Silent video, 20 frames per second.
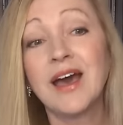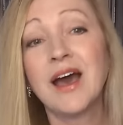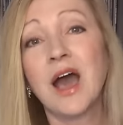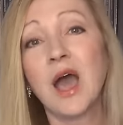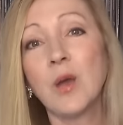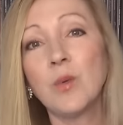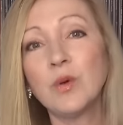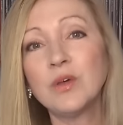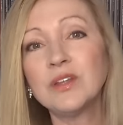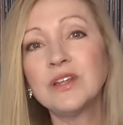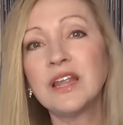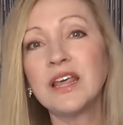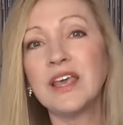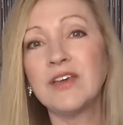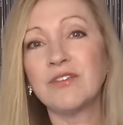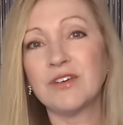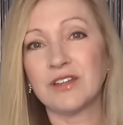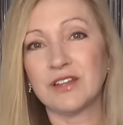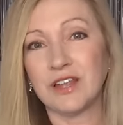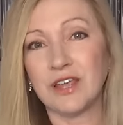I will
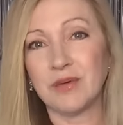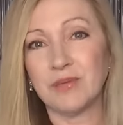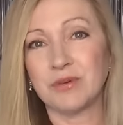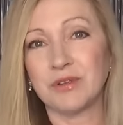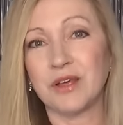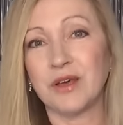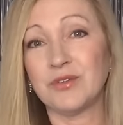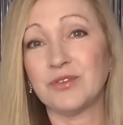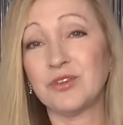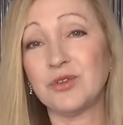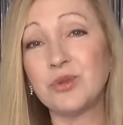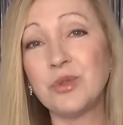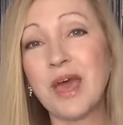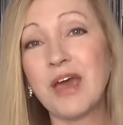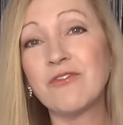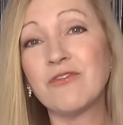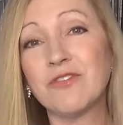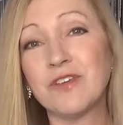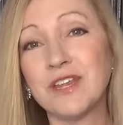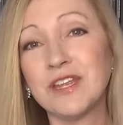leave a link below to
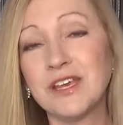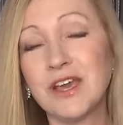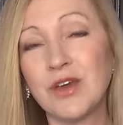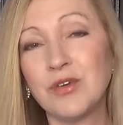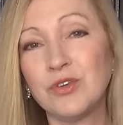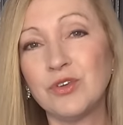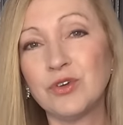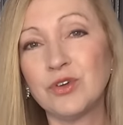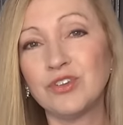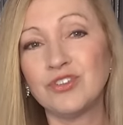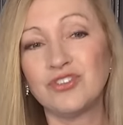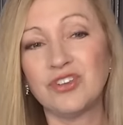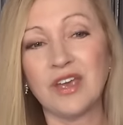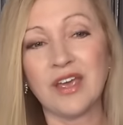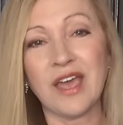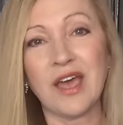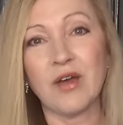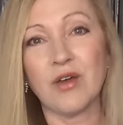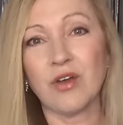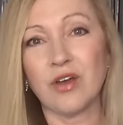that video. You can
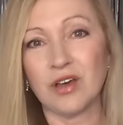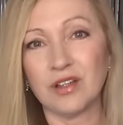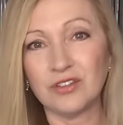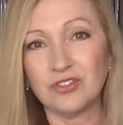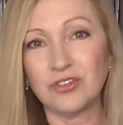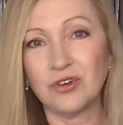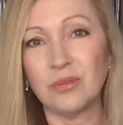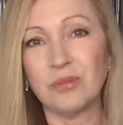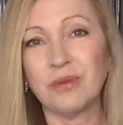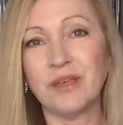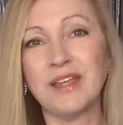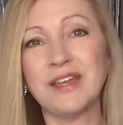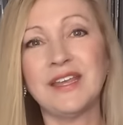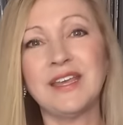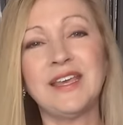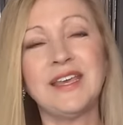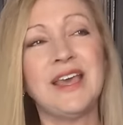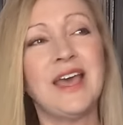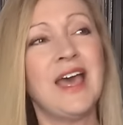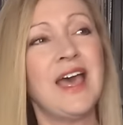check out Concert
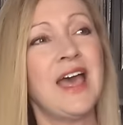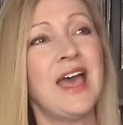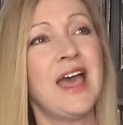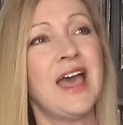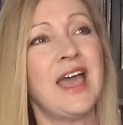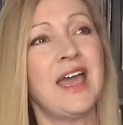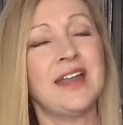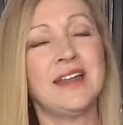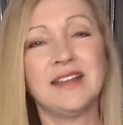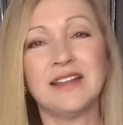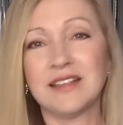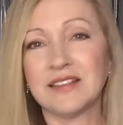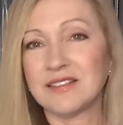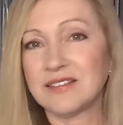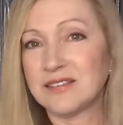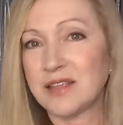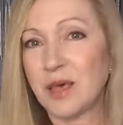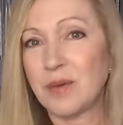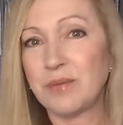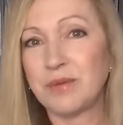Buddie and
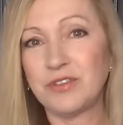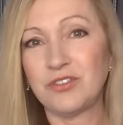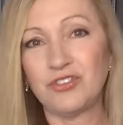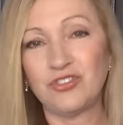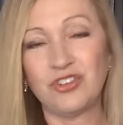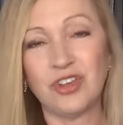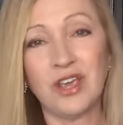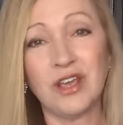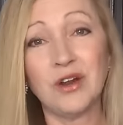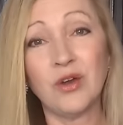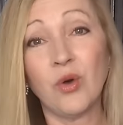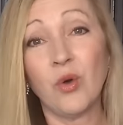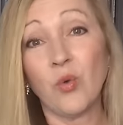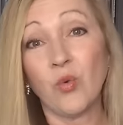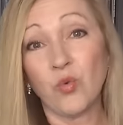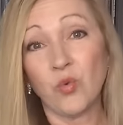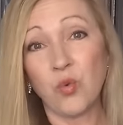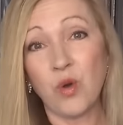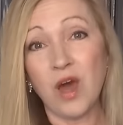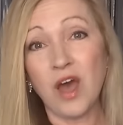sub his channel.
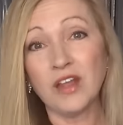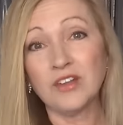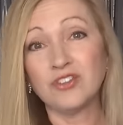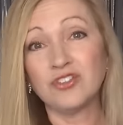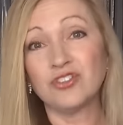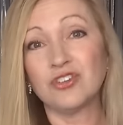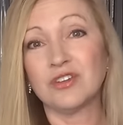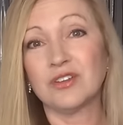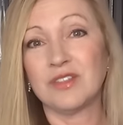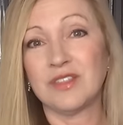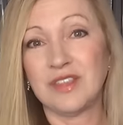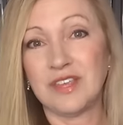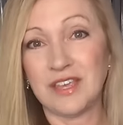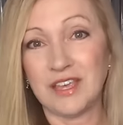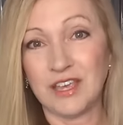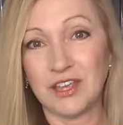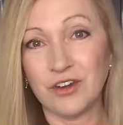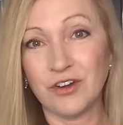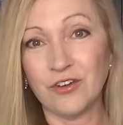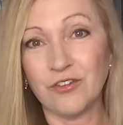Watch
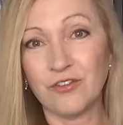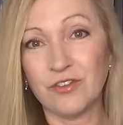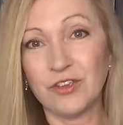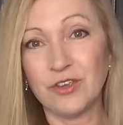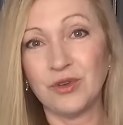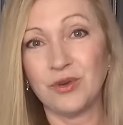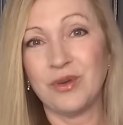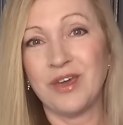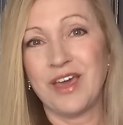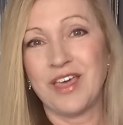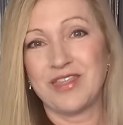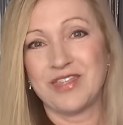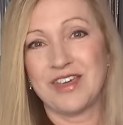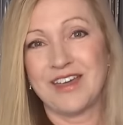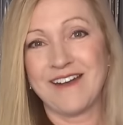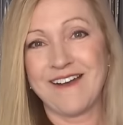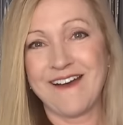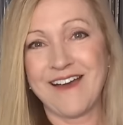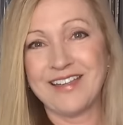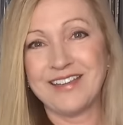the interview
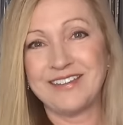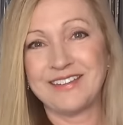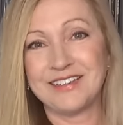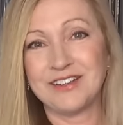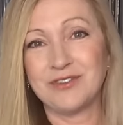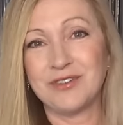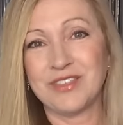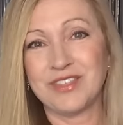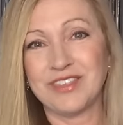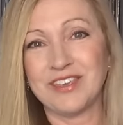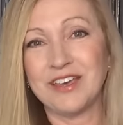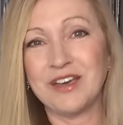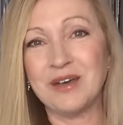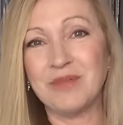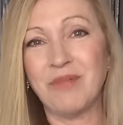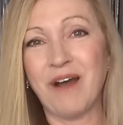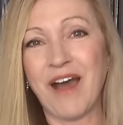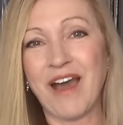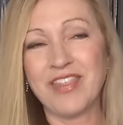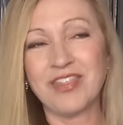that I did with
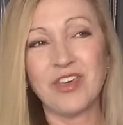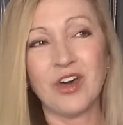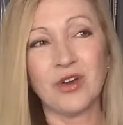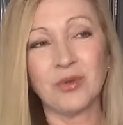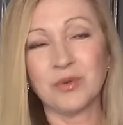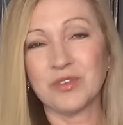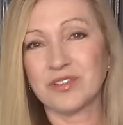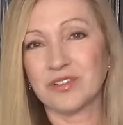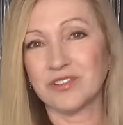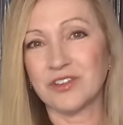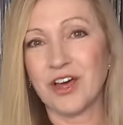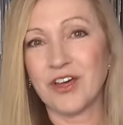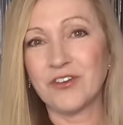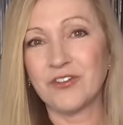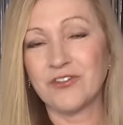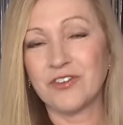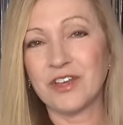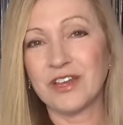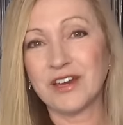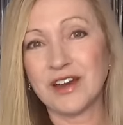him. I thought it was a lot
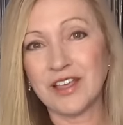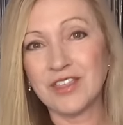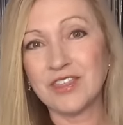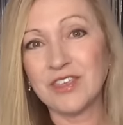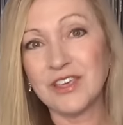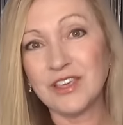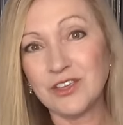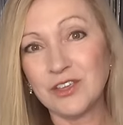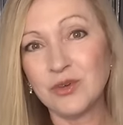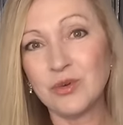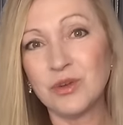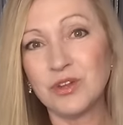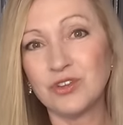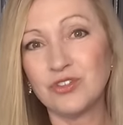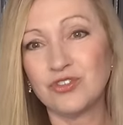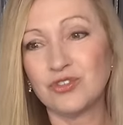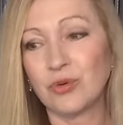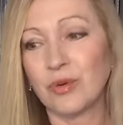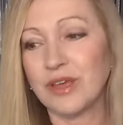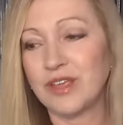of fun, and I think you would
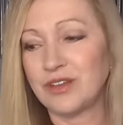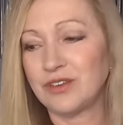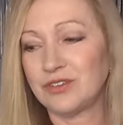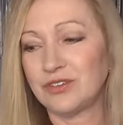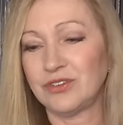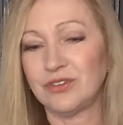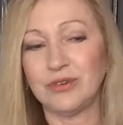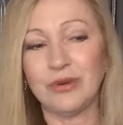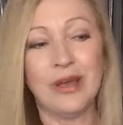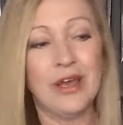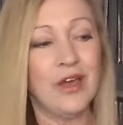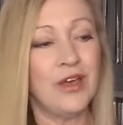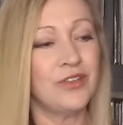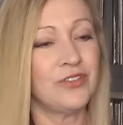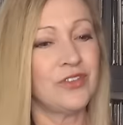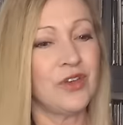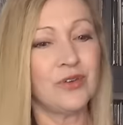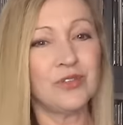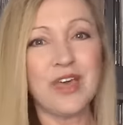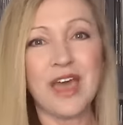enjoy it too.
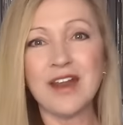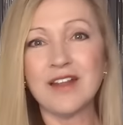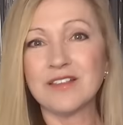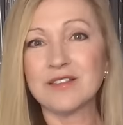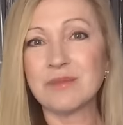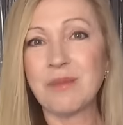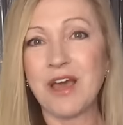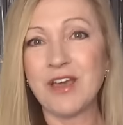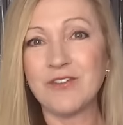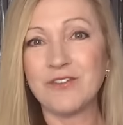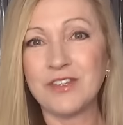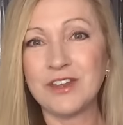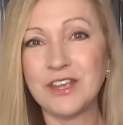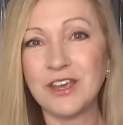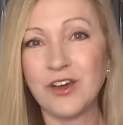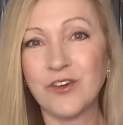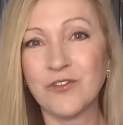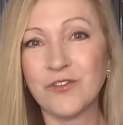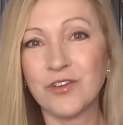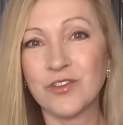So that is my
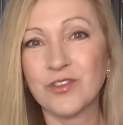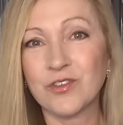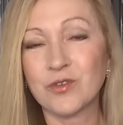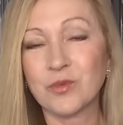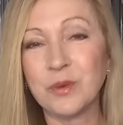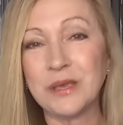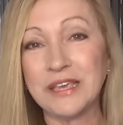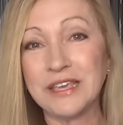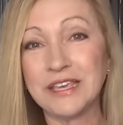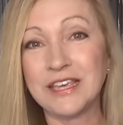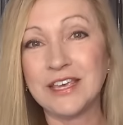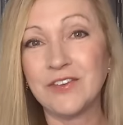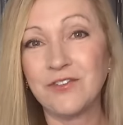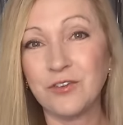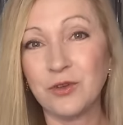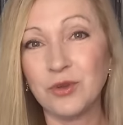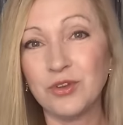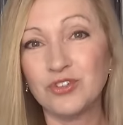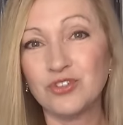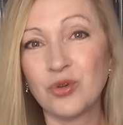video for this week. If
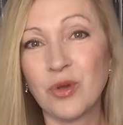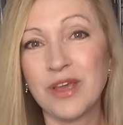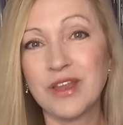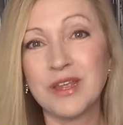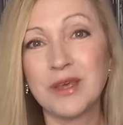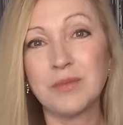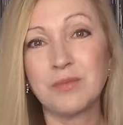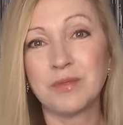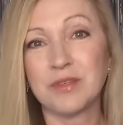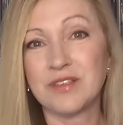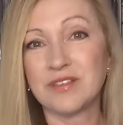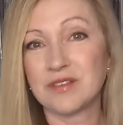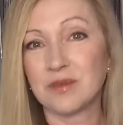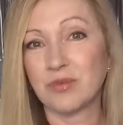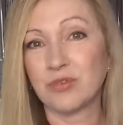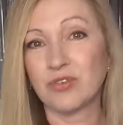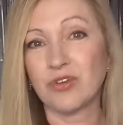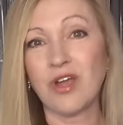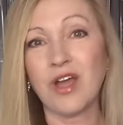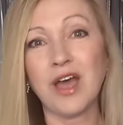you enjoyed it, please
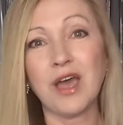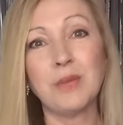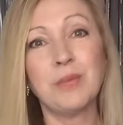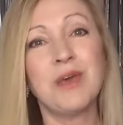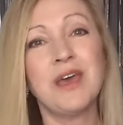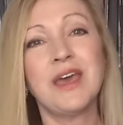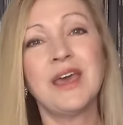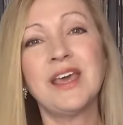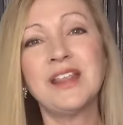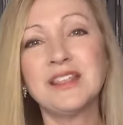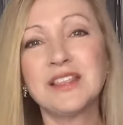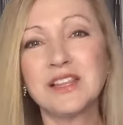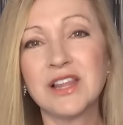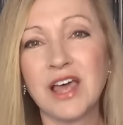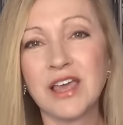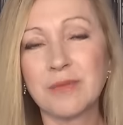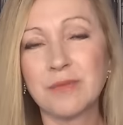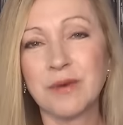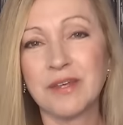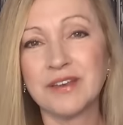subscribe, hit the
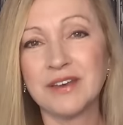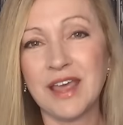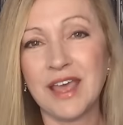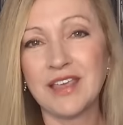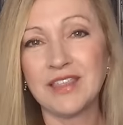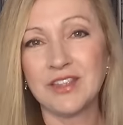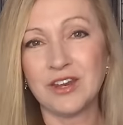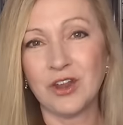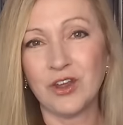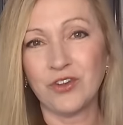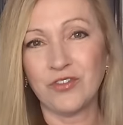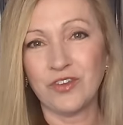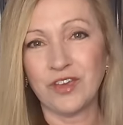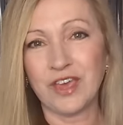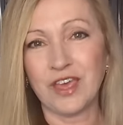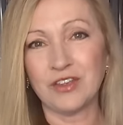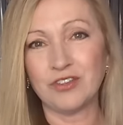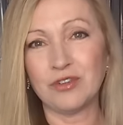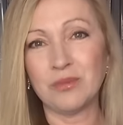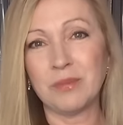like button and the
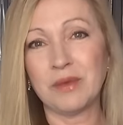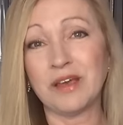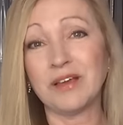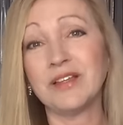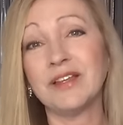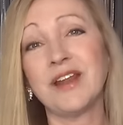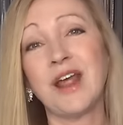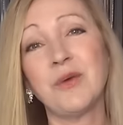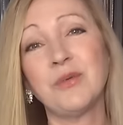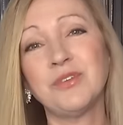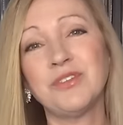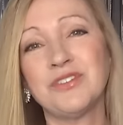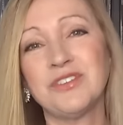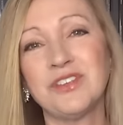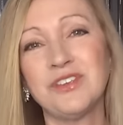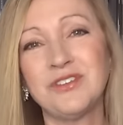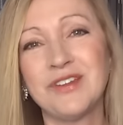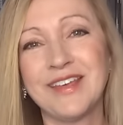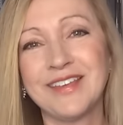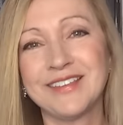notification bell, and I will
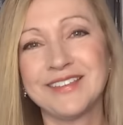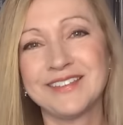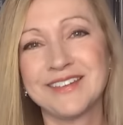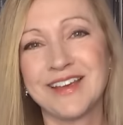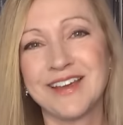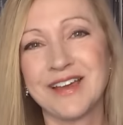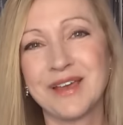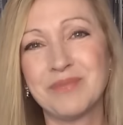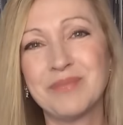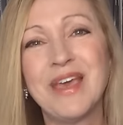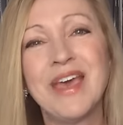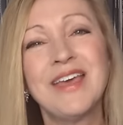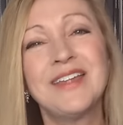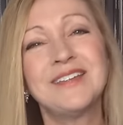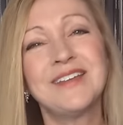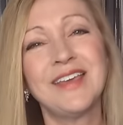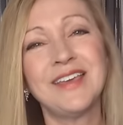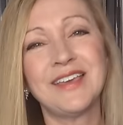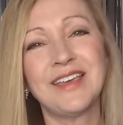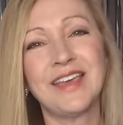see you next time.
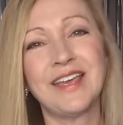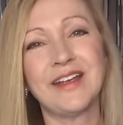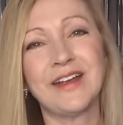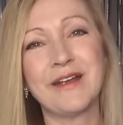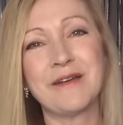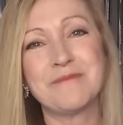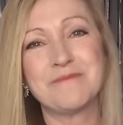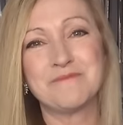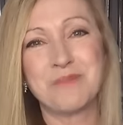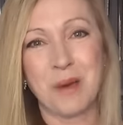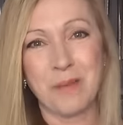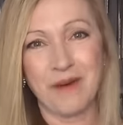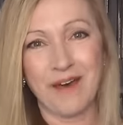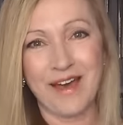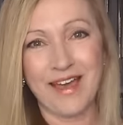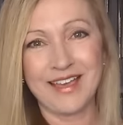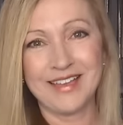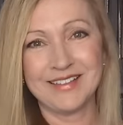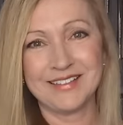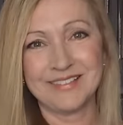Take care.
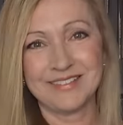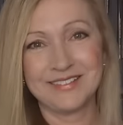Bye-bye.